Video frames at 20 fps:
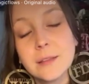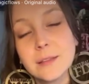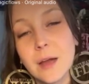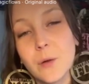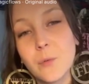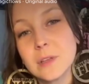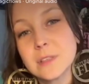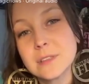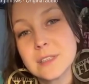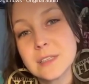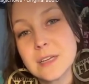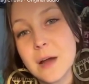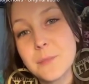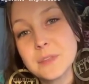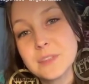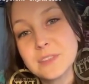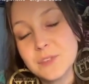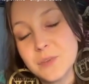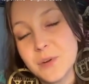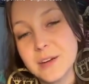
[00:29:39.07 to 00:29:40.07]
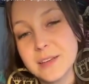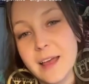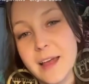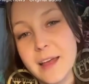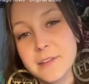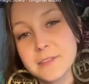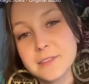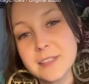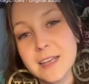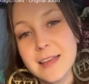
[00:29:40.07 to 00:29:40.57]
that wants to come into our
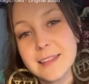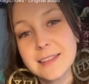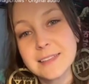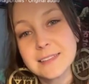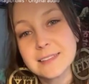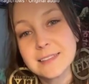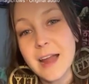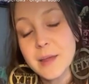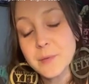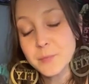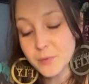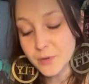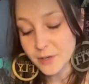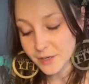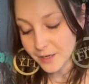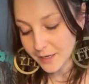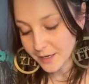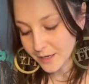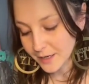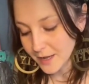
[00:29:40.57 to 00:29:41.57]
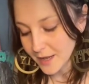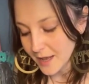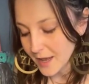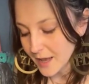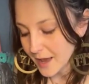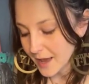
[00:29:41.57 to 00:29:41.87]
lives at this time period,